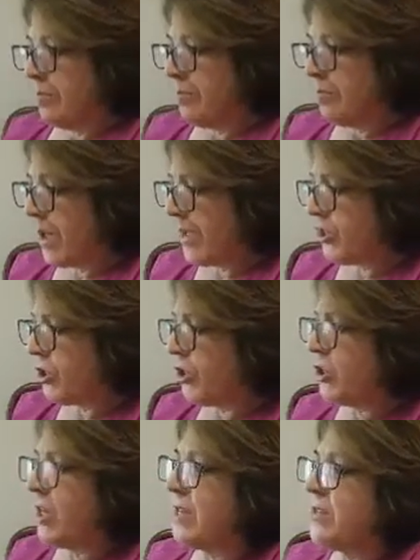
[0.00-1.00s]
But
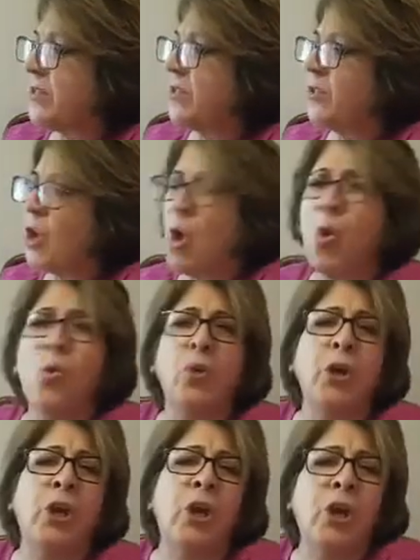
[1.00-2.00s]
she's so
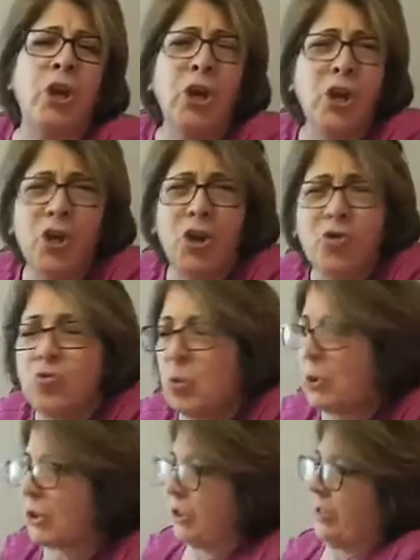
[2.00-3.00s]

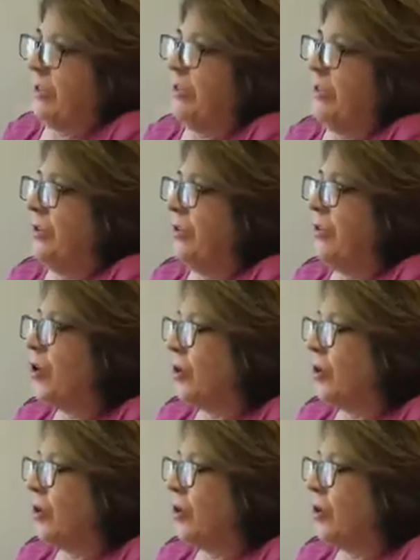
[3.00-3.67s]
cute, the girl